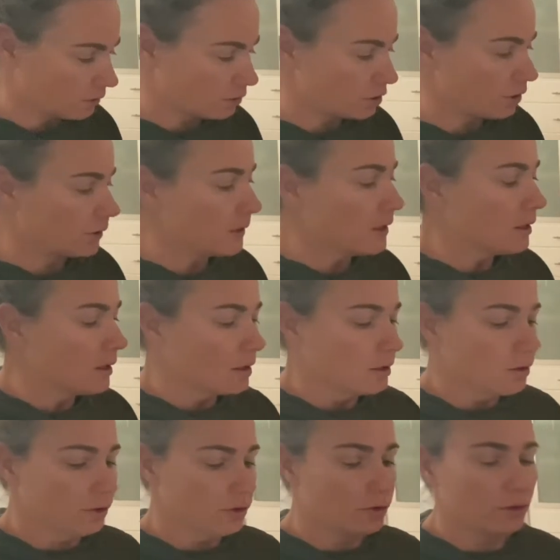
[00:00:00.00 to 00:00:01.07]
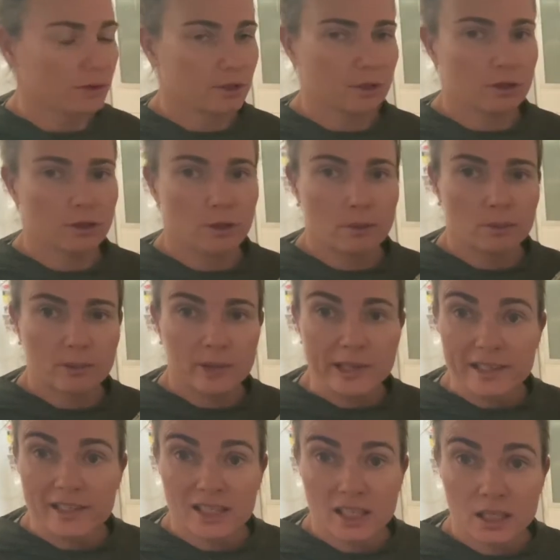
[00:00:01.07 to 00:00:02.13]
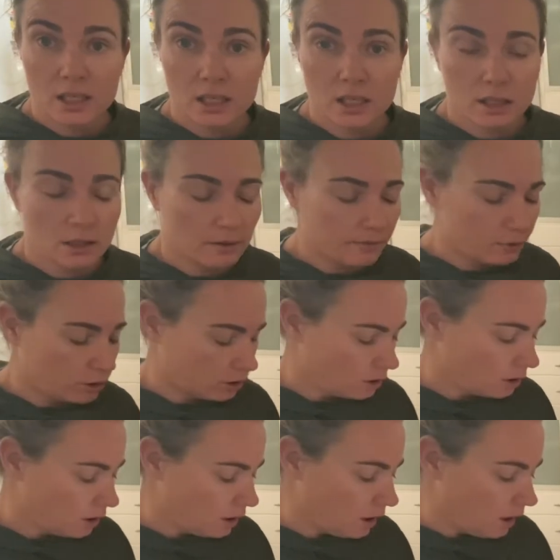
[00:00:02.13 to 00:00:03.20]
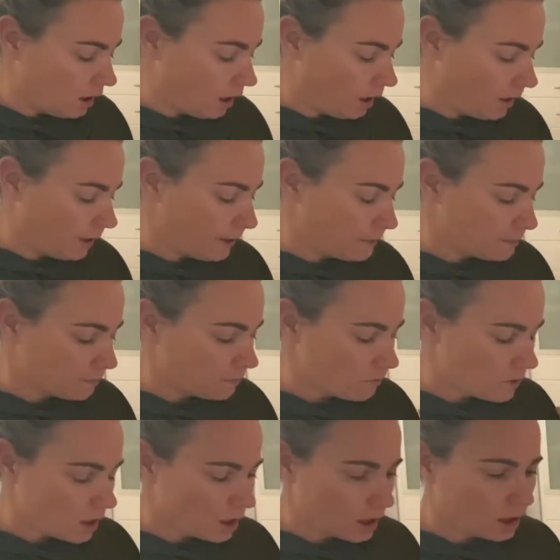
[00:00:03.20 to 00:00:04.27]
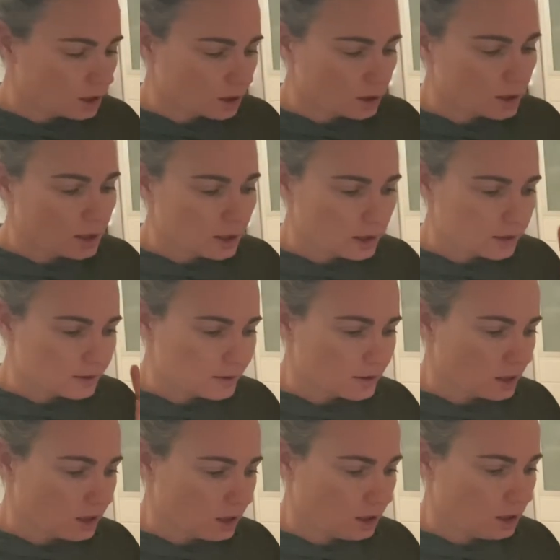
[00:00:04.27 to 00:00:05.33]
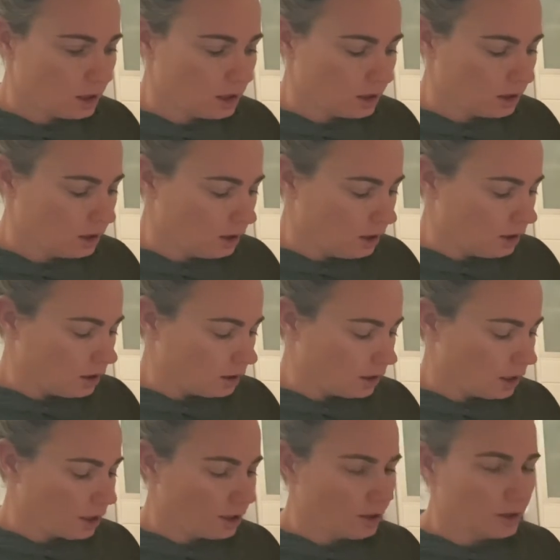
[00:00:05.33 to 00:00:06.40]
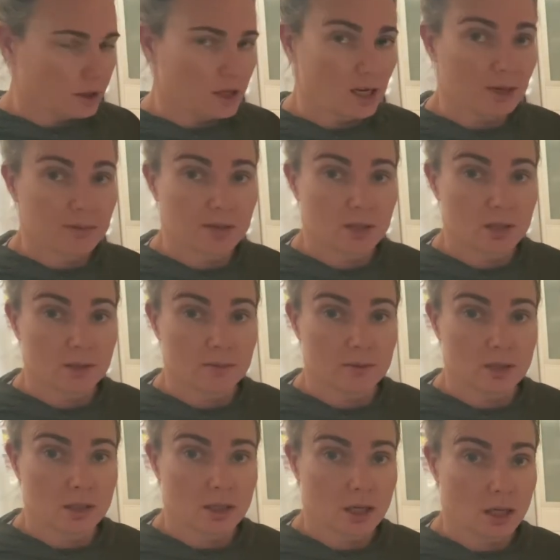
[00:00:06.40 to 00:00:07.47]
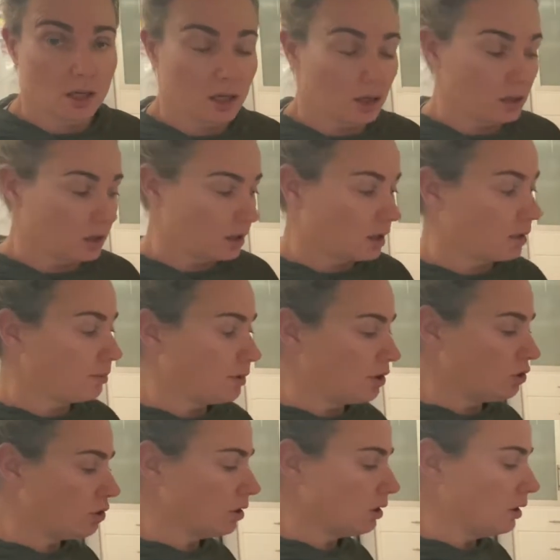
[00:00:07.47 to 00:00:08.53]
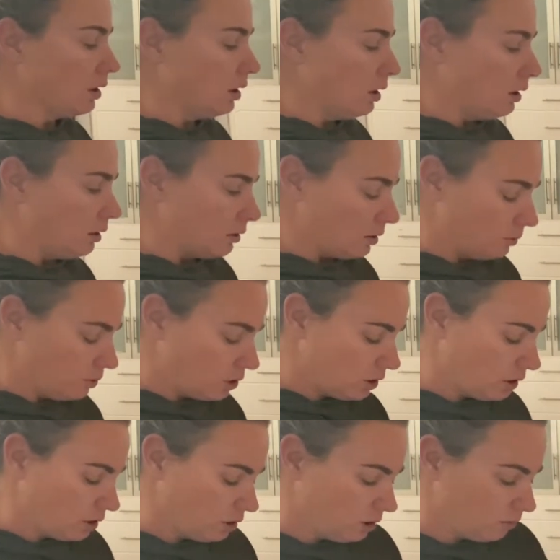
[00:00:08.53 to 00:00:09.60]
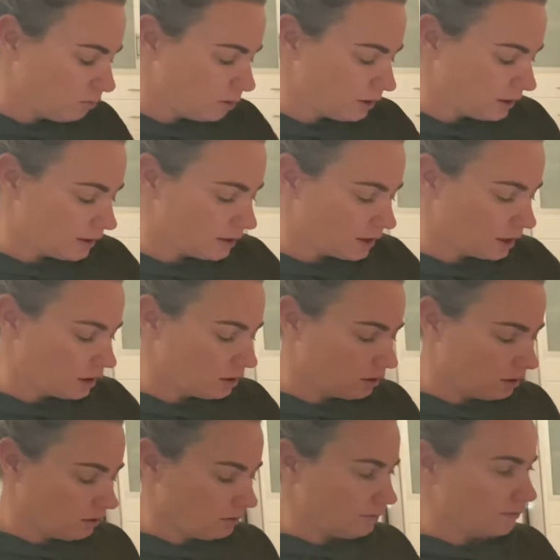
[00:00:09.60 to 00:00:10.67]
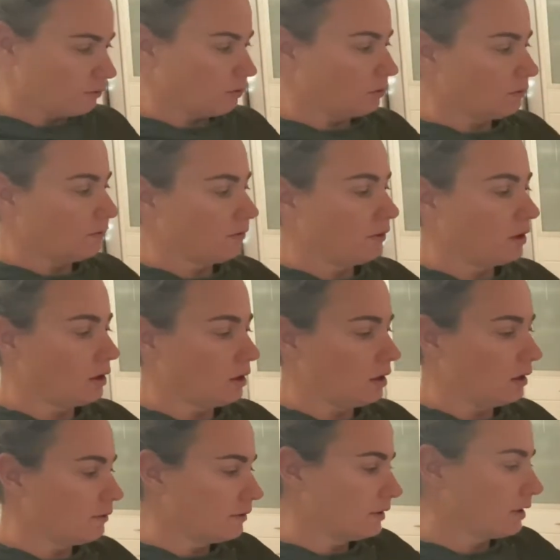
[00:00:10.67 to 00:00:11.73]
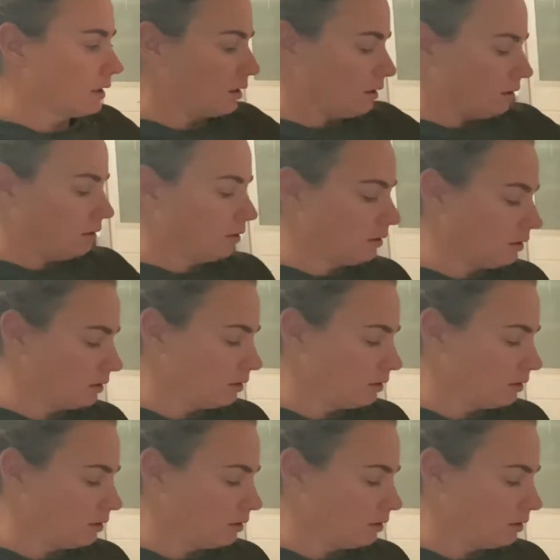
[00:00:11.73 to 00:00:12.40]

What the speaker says: So just using the Thermomix in here, I've got onion, garlic, zucchini, carrot, capsicum, and cabbage. So we're just going to blitz that for 5 seconds.